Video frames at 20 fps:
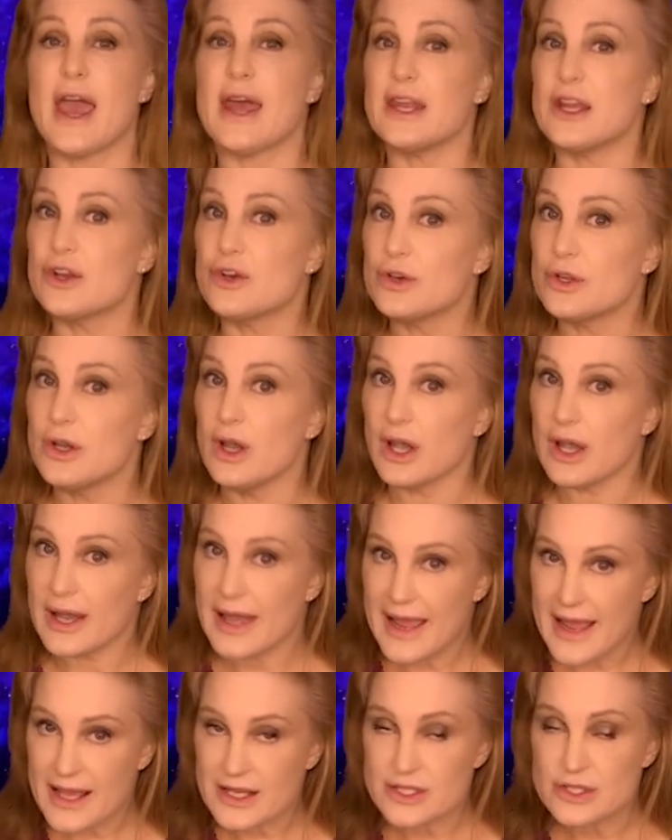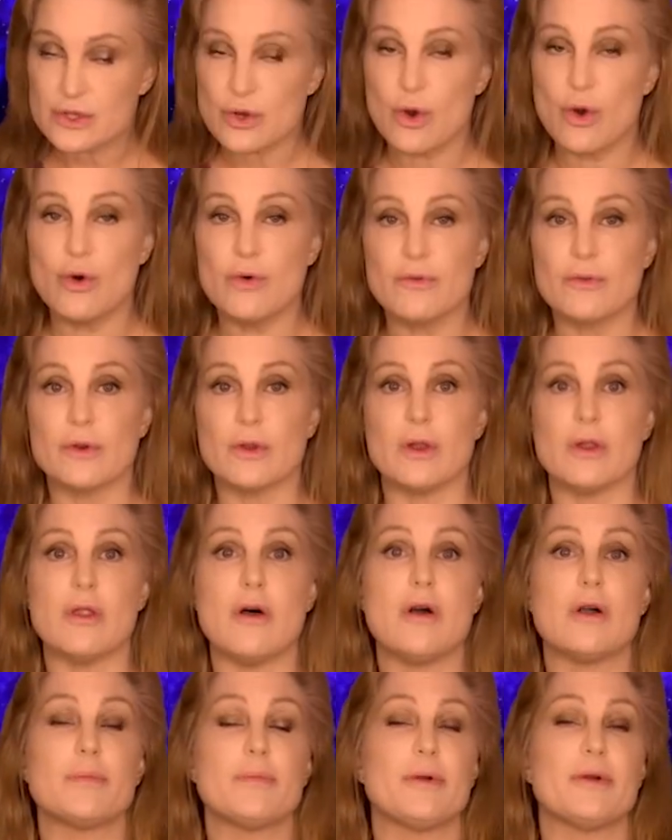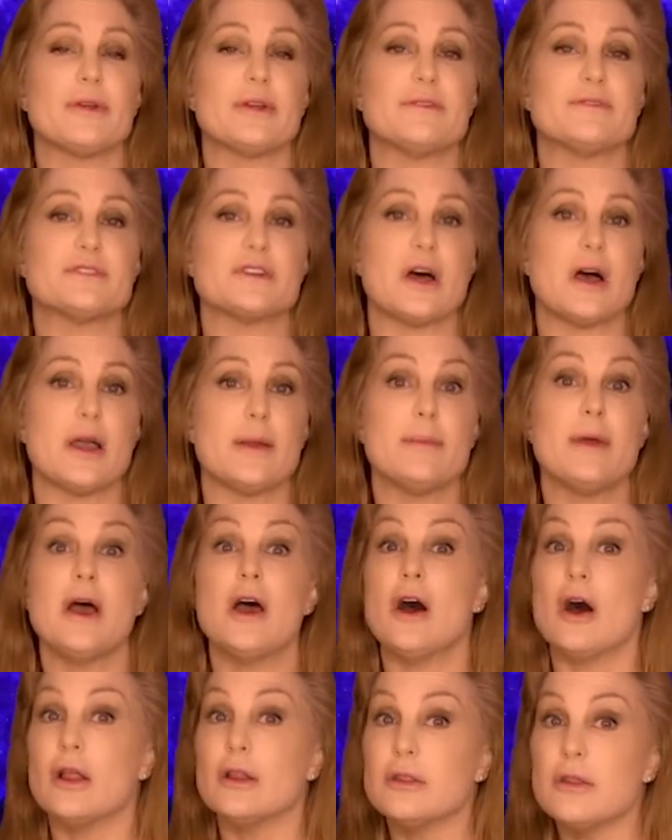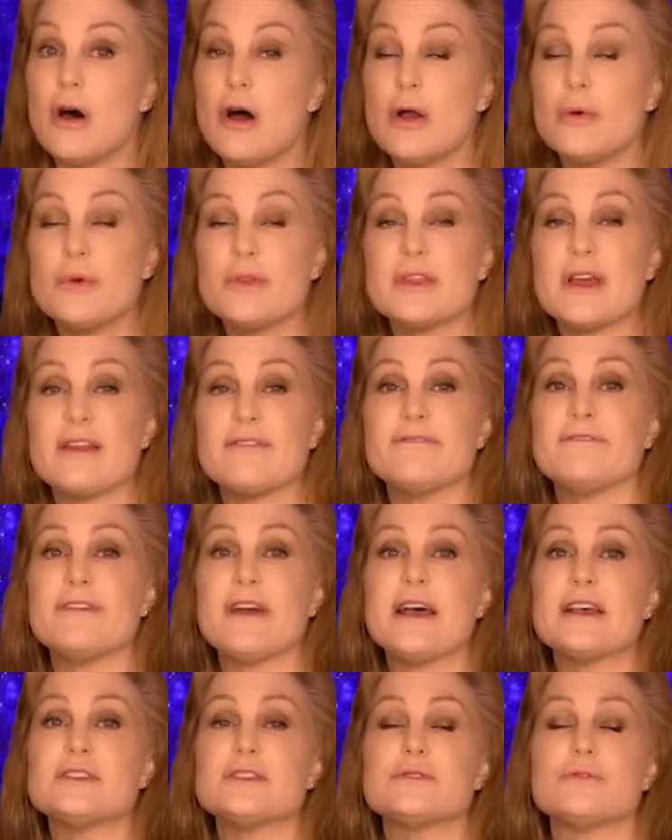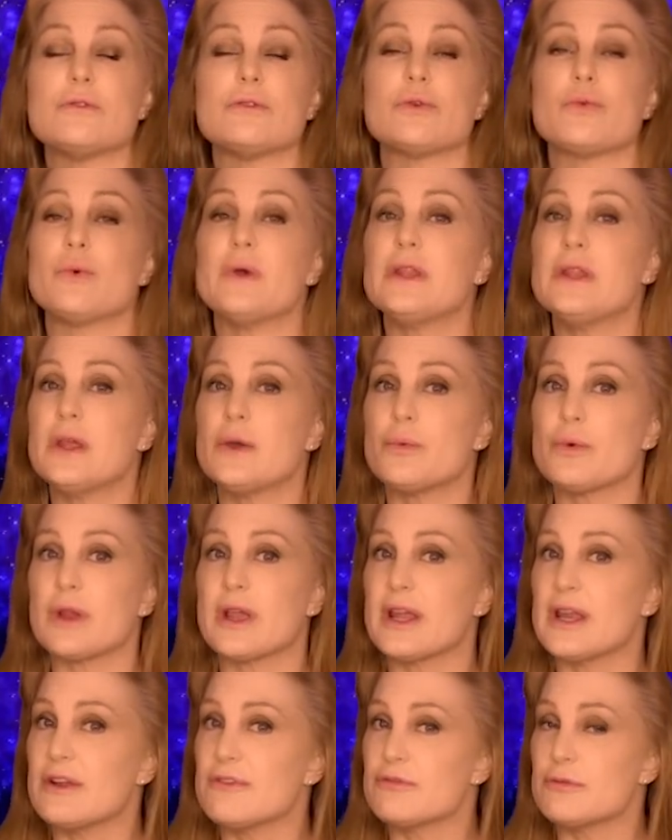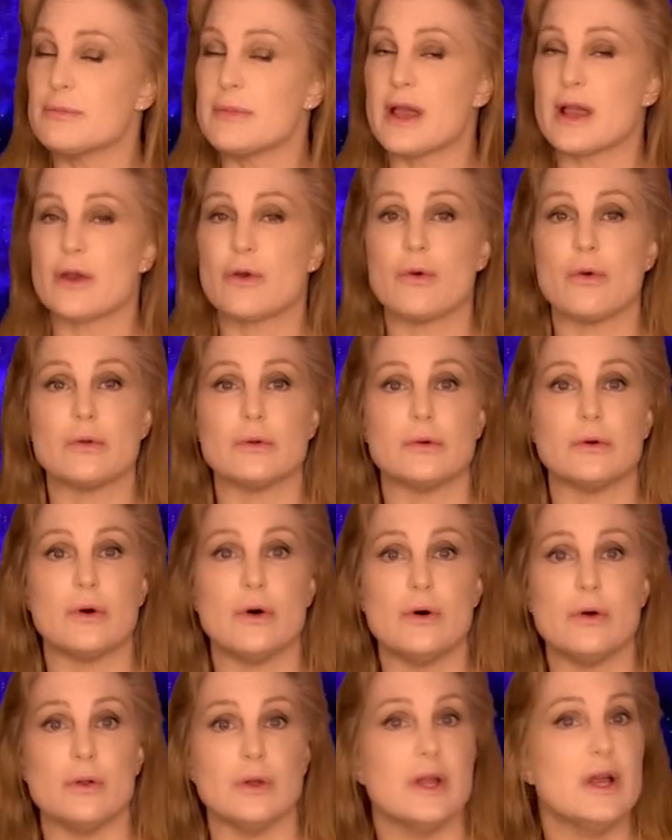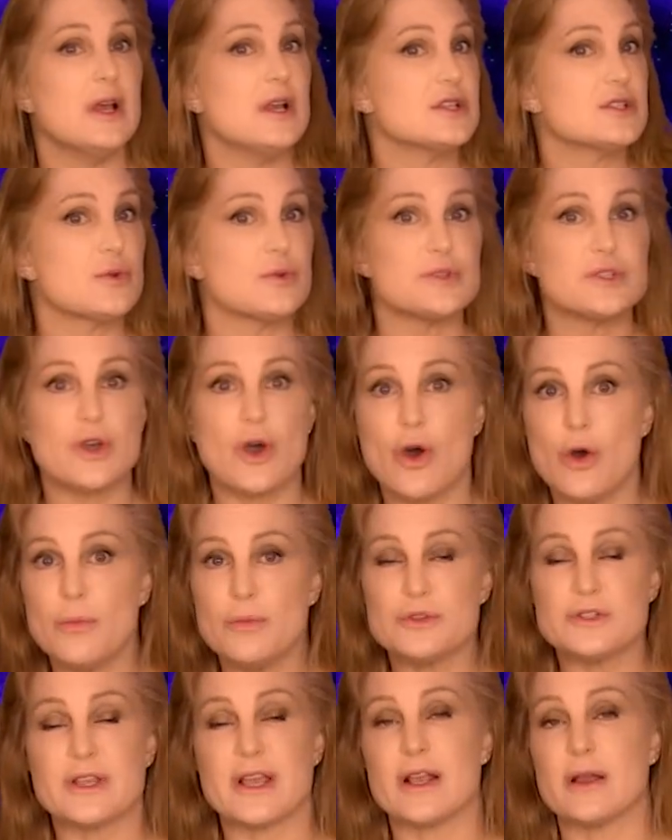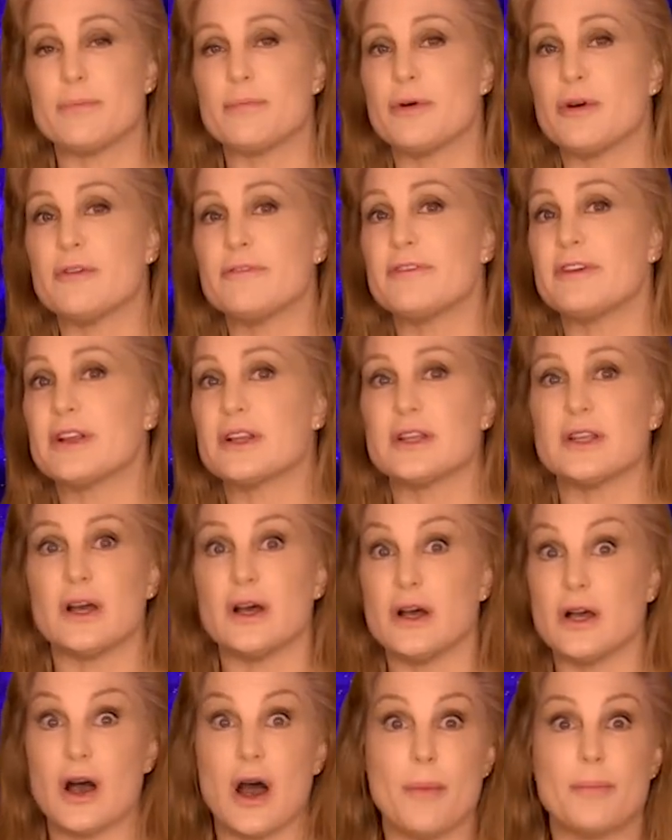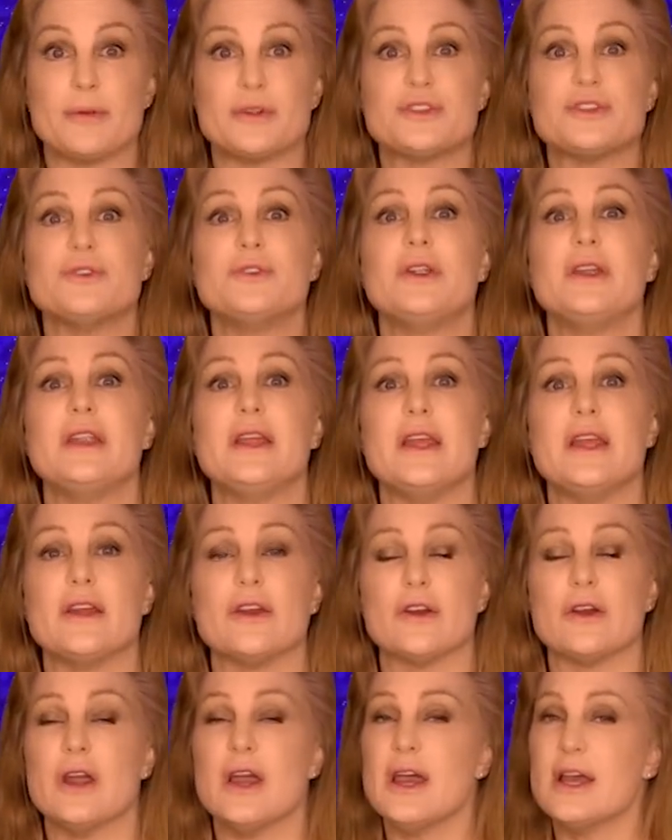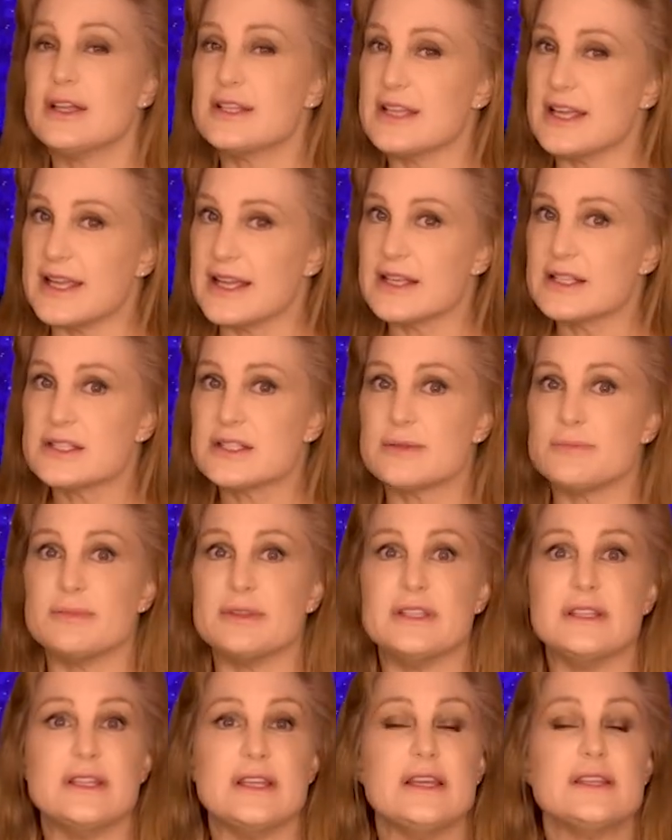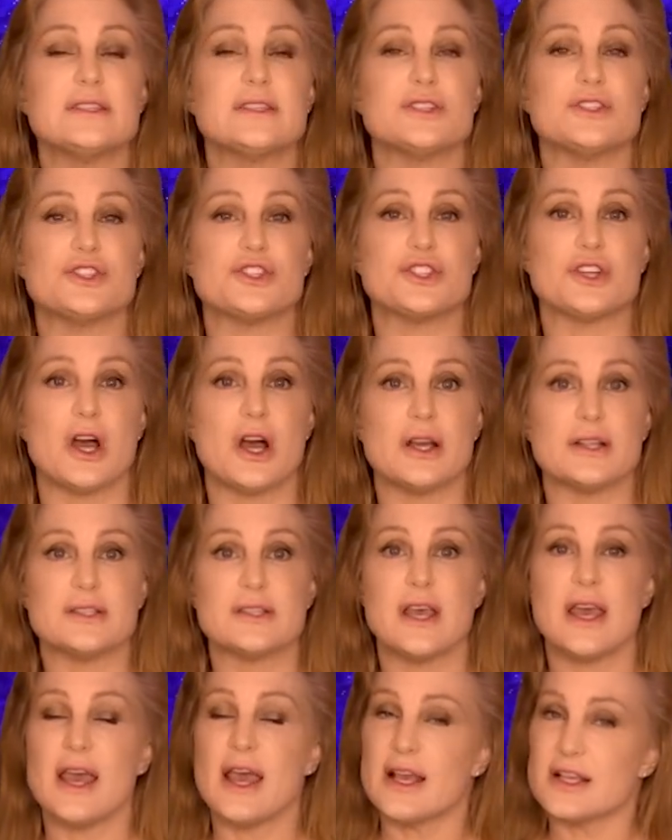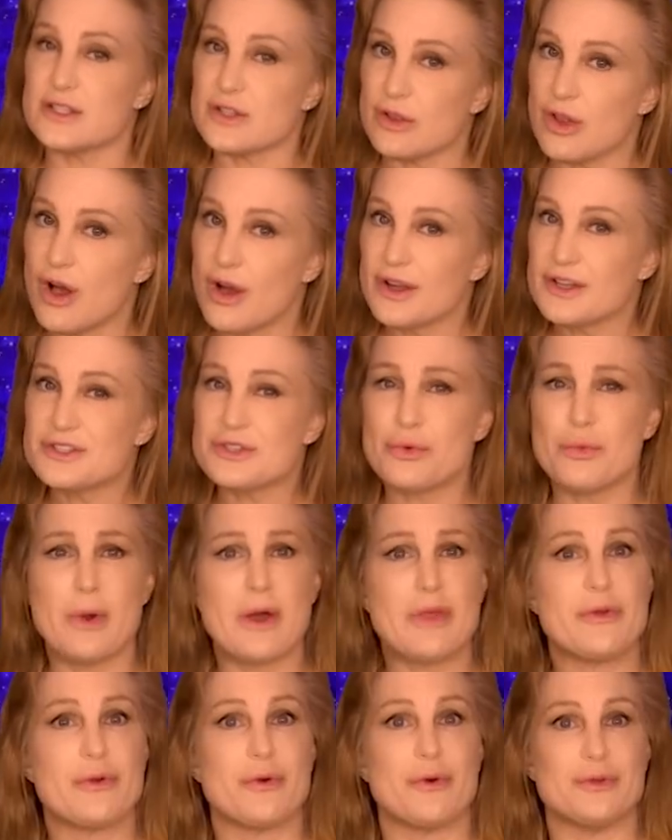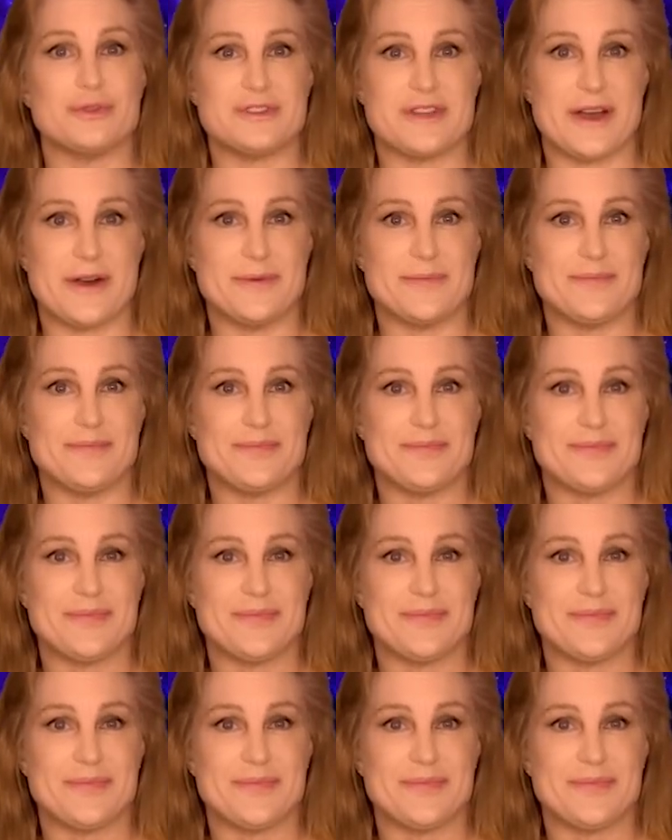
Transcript: and it could last over a long period of time, along with that fast solar wind that we're getting from that coronal hole. So it's almost like a perfect opportunity here to get some decent shots as long as the weather holds out.